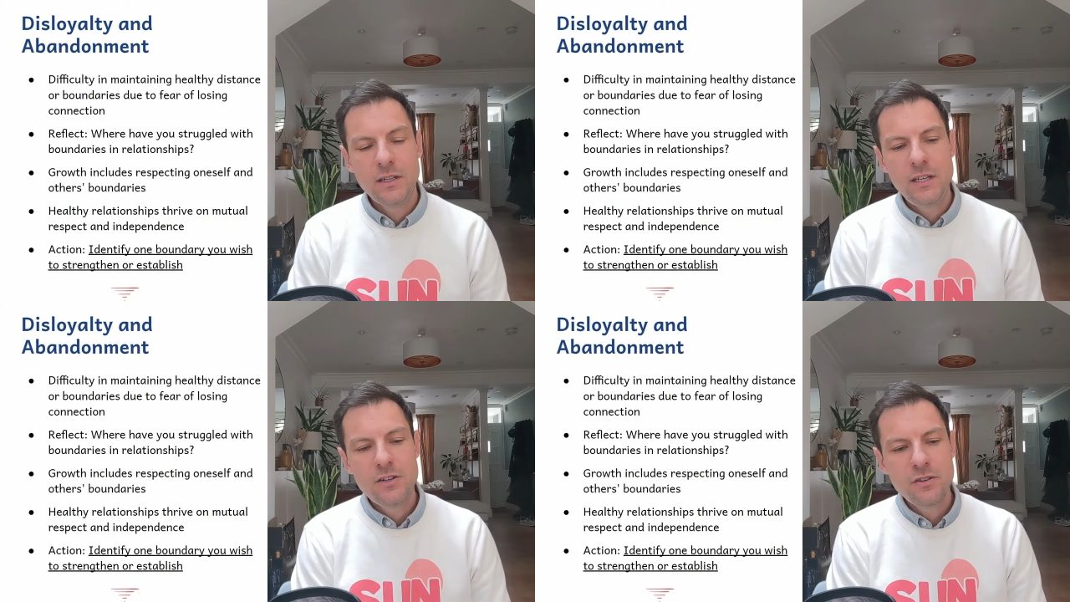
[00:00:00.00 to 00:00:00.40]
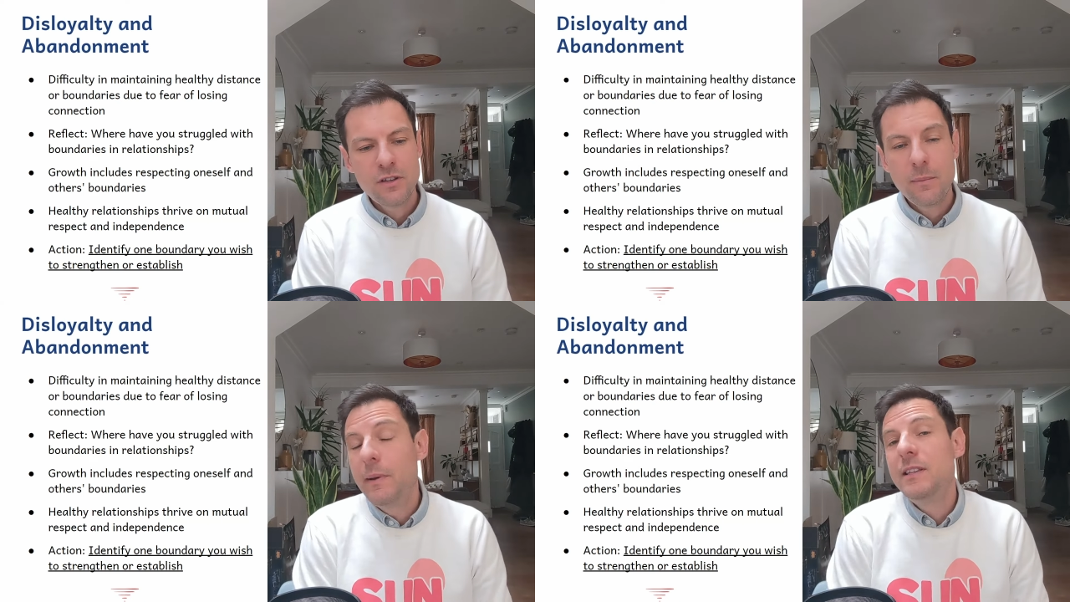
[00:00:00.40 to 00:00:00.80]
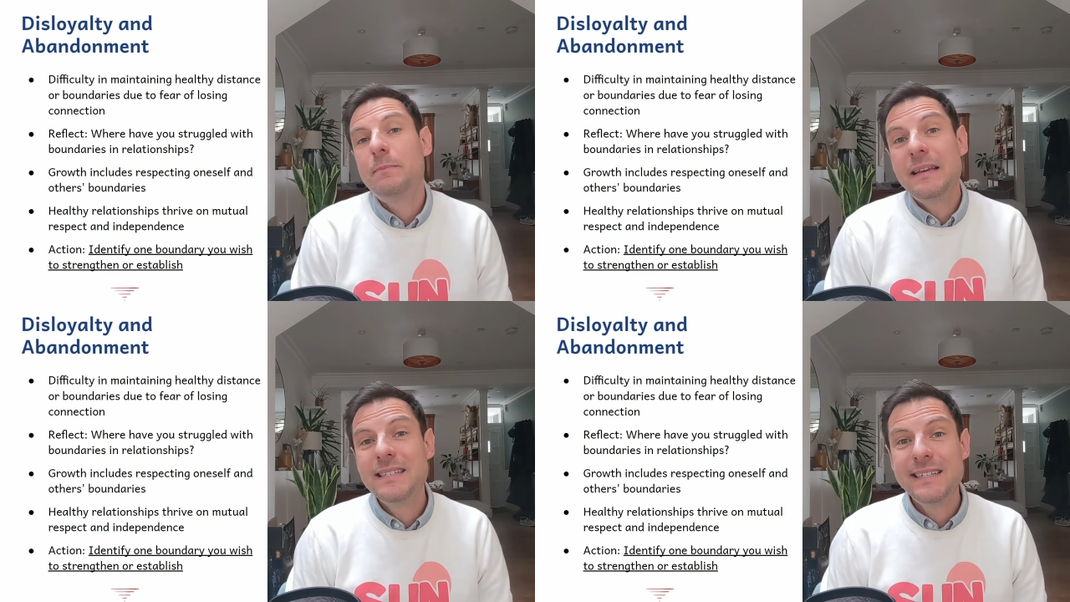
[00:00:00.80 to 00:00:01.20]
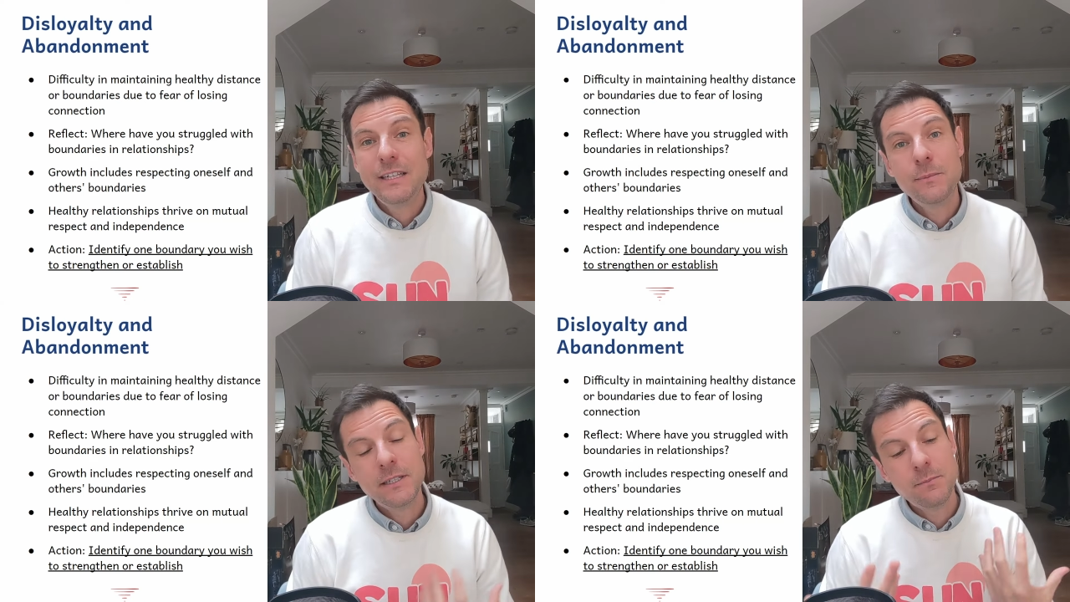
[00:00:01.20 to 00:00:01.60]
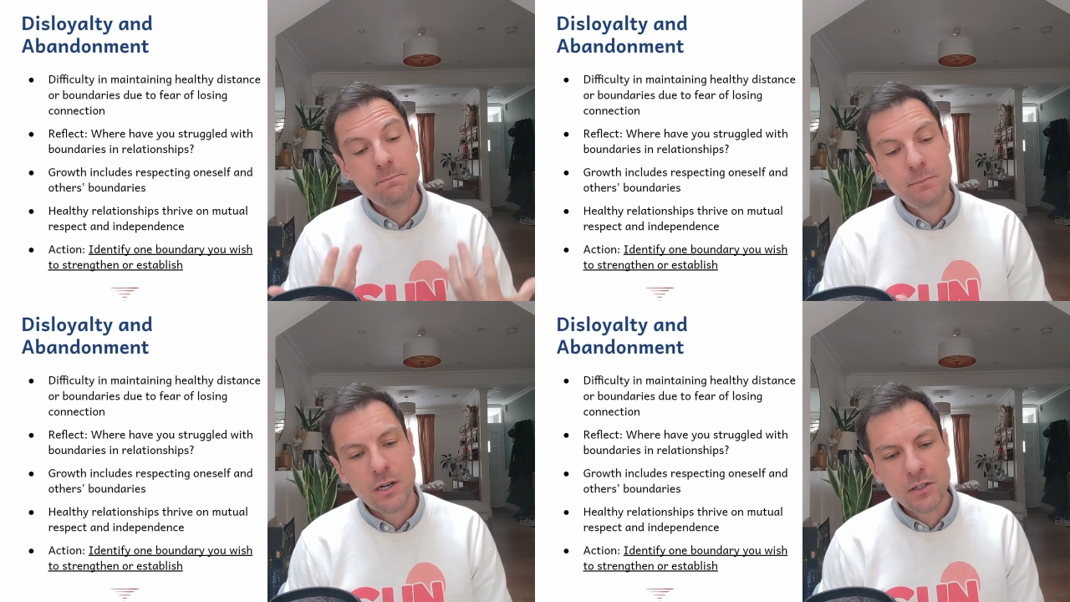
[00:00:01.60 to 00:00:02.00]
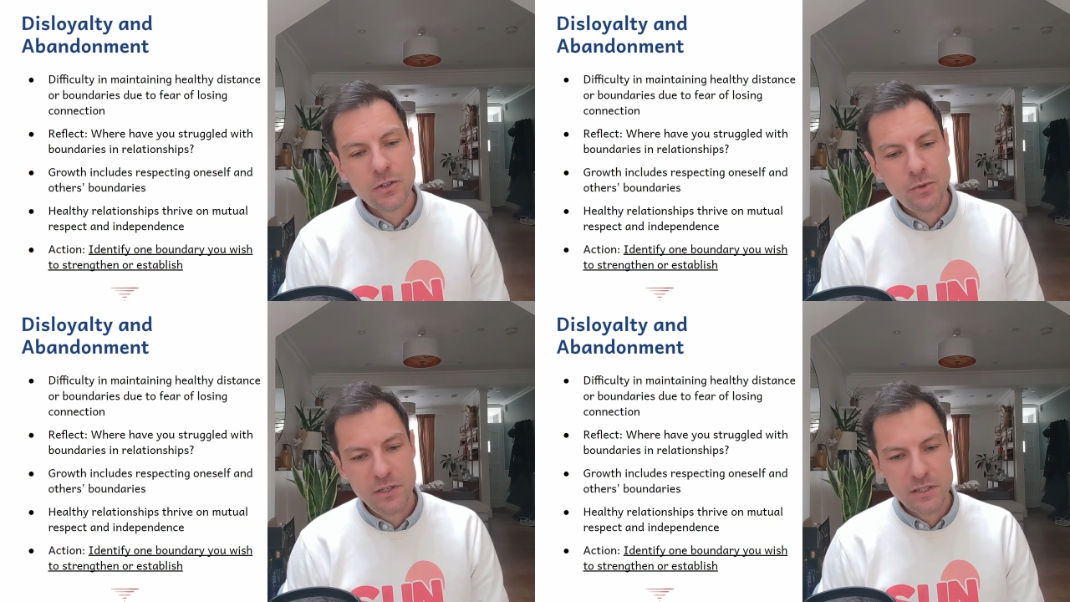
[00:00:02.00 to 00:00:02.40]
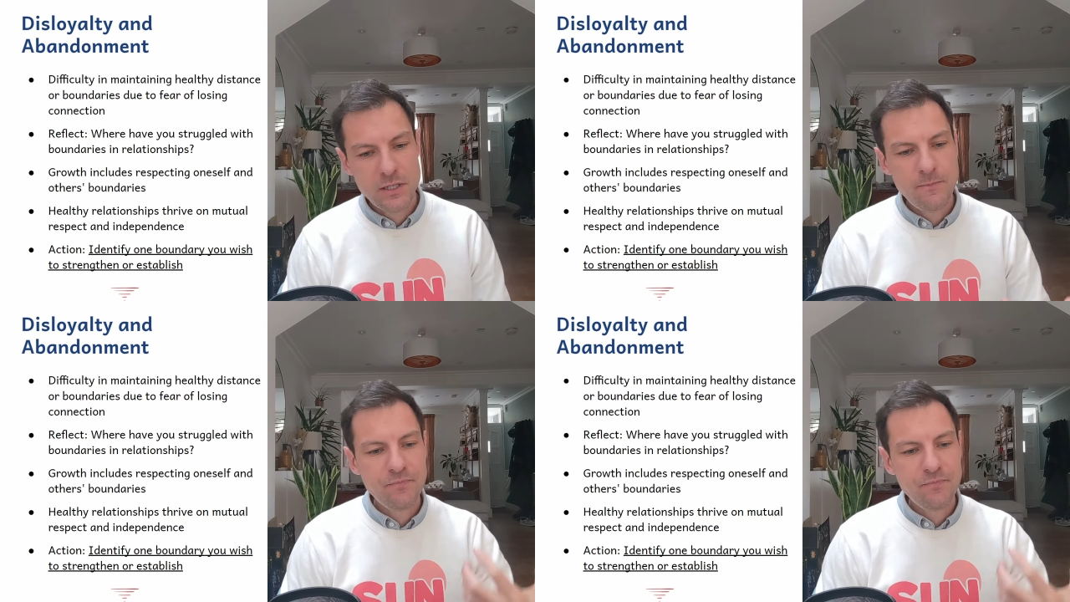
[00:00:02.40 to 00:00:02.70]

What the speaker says: each other, but it's basically about boundaries.